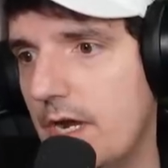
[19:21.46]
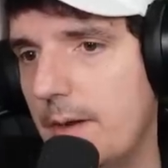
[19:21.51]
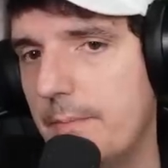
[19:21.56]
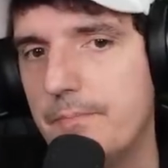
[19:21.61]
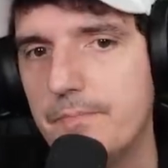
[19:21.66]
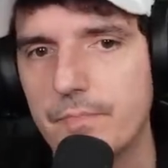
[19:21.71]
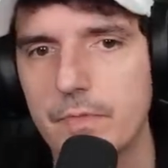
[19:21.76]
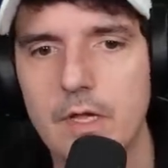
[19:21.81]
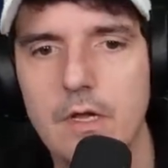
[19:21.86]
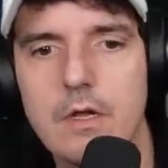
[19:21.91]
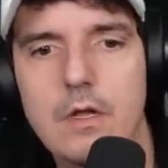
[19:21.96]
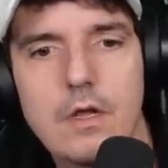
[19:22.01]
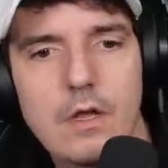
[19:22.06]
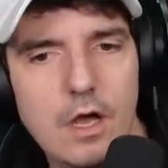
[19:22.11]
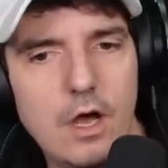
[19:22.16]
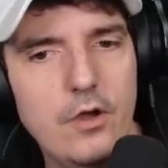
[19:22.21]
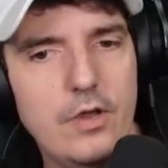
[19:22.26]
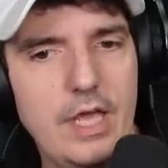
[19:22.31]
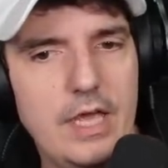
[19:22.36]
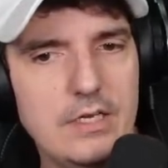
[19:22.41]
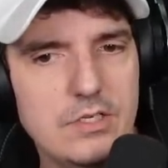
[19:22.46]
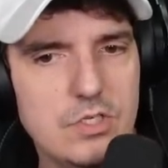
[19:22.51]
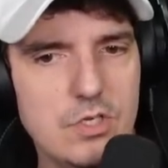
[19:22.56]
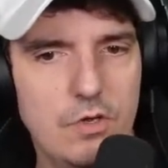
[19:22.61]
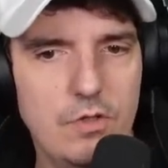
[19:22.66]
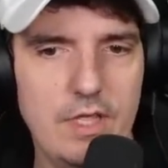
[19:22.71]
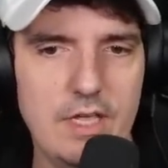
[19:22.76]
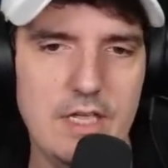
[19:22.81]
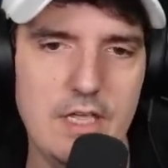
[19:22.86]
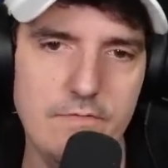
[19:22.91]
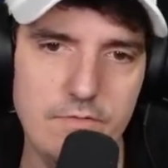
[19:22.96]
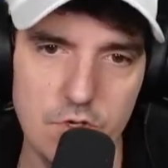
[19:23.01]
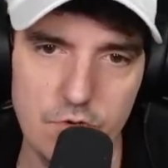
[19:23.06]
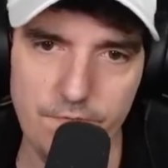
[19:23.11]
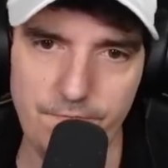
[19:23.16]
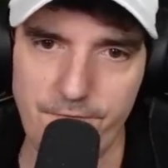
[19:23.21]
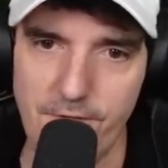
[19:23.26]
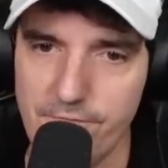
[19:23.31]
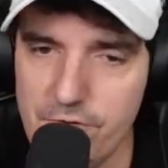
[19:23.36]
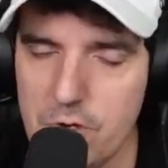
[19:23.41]
up. Okay, so they give you
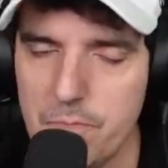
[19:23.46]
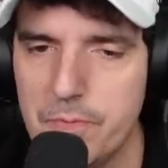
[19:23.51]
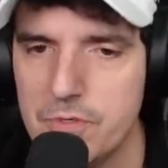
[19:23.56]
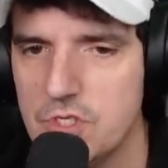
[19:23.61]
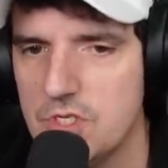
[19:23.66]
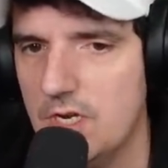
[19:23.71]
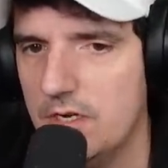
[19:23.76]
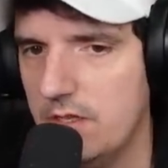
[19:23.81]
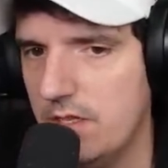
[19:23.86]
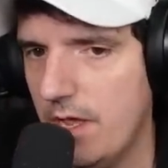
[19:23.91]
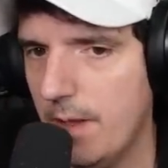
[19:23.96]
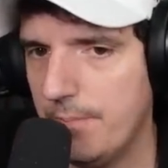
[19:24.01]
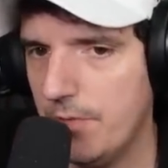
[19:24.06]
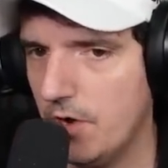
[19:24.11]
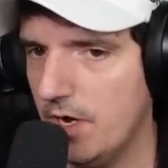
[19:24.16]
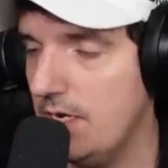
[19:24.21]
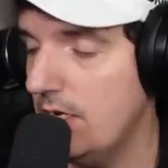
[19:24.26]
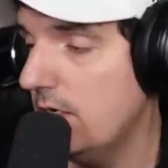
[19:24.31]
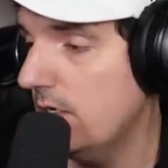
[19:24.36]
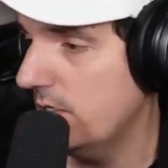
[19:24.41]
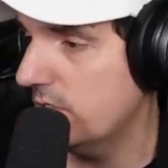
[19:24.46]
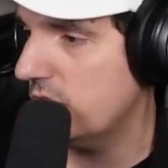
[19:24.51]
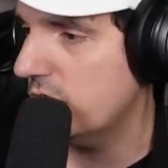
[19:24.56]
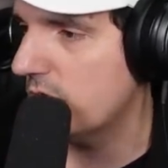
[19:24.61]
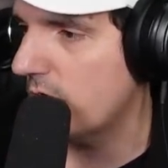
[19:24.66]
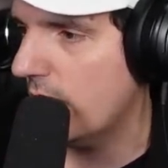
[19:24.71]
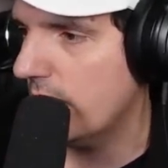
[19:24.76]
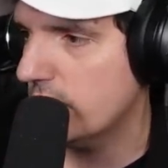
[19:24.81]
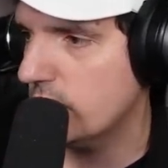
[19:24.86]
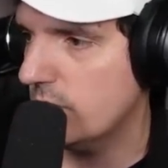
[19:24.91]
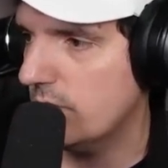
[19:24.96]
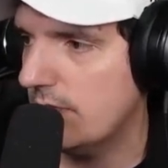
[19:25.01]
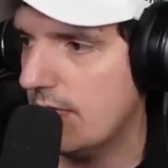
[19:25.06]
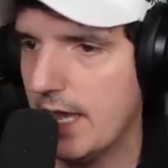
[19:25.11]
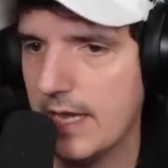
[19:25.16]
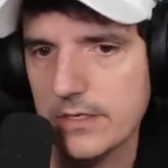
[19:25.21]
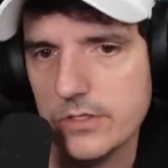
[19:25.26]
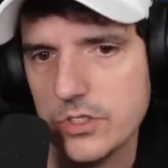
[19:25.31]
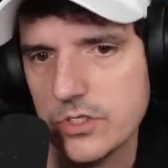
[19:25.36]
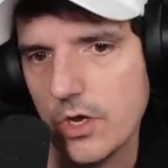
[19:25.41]
50% of the upgrade, and it starts with
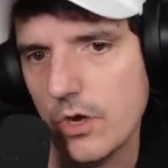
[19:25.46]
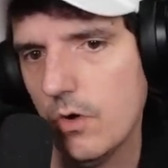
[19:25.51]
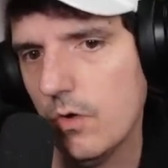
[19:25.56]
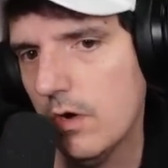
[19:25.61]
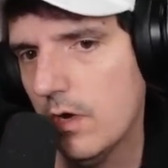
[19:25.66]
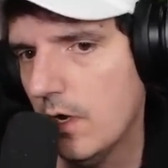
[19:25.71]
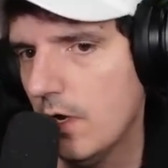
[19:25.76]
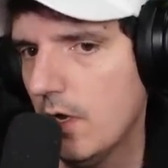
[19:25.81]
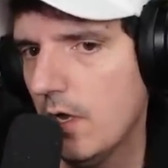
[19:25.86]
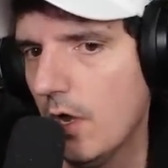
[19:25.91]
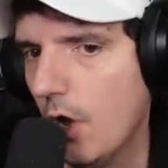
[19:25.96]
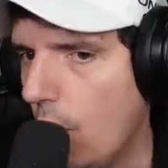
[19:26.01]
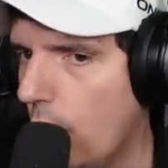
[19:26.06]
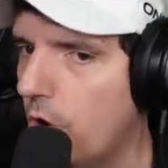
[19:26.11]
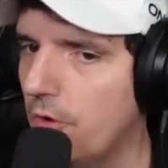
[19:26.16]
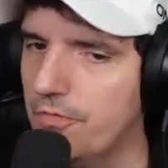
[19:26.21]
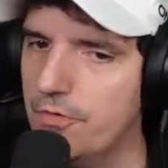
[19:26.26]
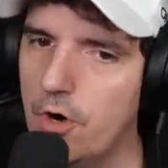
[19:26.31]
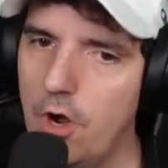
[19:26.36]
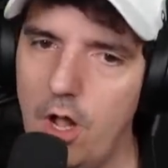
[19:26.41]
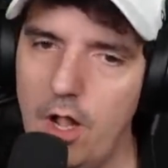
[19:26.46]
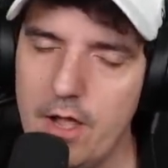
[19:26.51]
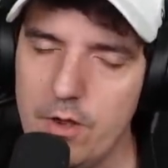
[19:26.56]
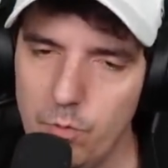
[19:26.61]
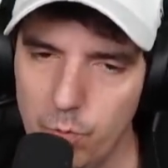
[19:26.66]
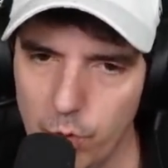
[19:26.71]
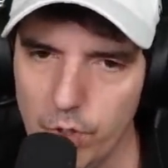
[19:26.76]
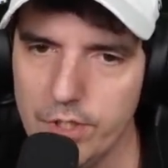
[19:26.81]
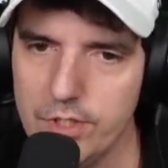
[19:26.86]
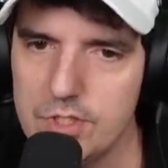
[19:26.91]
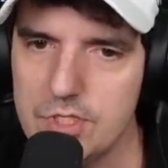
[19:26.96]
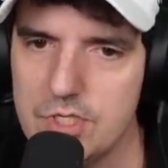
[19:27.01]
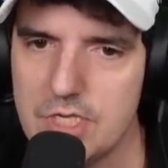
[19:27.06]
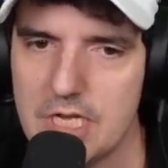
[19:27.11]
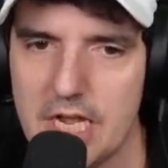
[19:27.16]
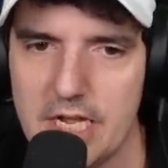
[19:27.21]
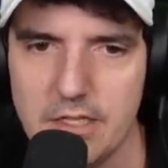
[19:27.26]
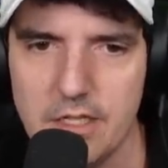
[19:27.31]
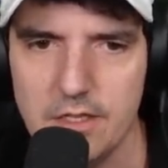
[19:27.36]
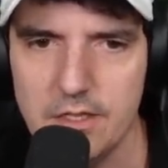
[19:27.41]
that. So overall, I would
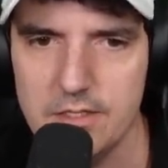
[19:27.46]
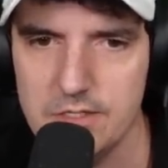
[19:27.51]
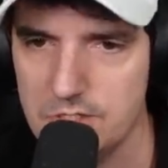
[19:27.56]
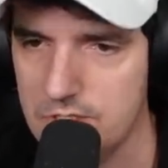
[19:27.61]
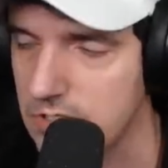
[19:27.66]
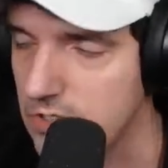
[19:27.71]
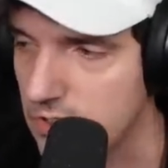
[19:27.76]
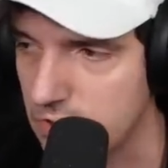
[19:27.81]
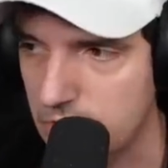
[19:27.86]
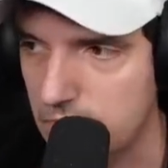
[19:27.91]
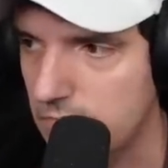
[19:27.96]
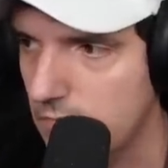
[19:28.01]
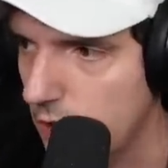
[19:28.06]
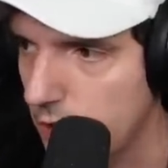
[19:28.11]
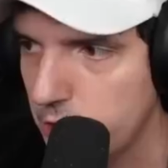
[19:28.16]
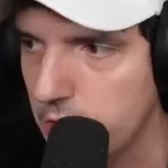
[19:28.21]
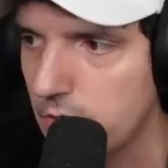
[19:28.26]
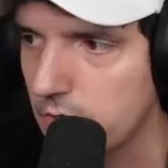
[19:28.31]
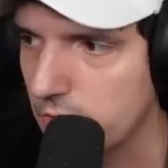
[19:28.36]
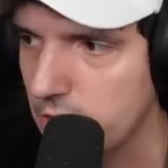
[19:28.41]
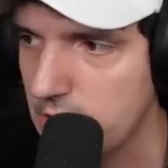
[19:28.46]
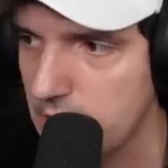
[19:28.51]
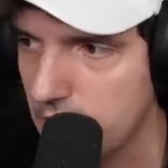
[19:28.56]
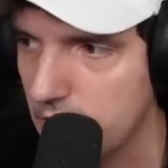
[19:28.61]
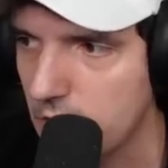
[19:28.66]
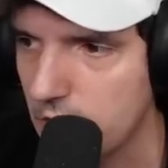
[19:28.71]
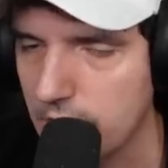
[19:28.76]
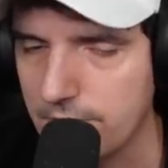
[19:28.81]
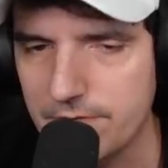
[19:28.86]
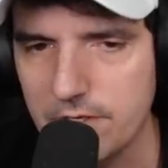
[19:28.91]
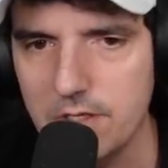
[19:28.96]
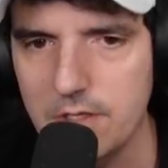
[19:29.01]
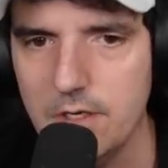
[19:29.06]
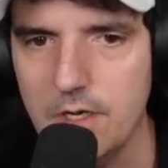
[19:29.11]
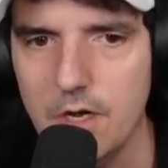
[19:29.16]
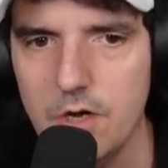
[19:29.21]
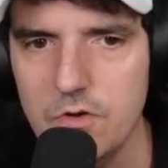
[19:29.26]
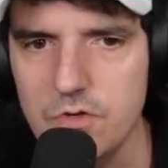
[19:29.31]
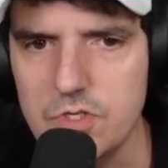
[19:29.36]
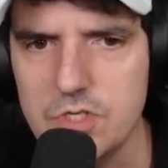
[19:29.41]
say that this is clearly a nerf to the
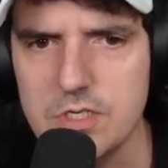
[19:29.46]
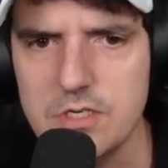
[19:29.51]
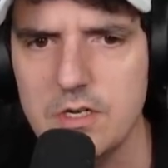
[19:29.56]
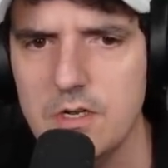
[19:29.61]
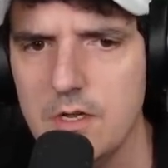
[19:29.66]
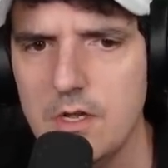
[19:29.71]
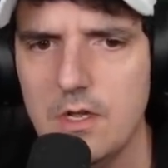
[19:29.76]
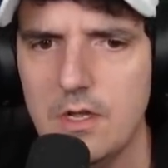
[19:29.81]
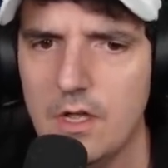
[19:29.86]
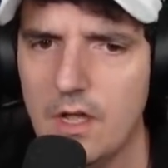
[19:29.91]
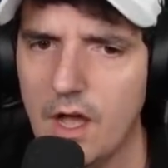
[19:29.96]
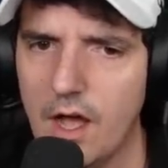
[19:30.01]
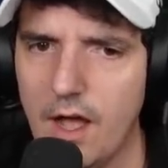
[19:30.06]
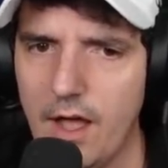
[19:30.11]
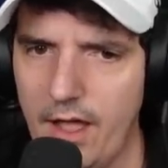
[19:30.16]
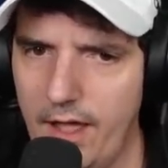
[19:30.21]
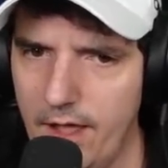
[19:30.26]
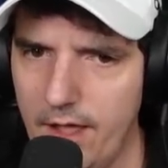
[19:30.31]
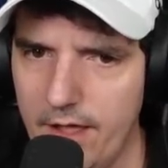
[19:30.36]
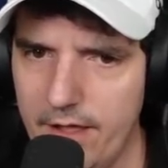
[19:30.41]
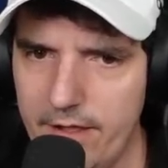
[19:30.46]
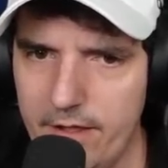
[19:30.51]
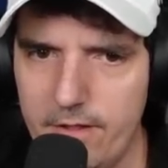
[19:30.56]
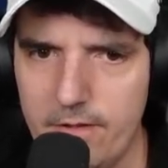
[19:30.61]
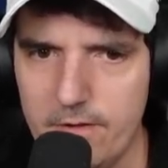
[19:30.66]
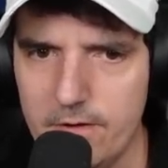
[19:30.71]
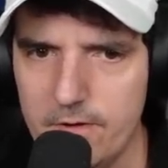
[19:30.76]
Ghost. 2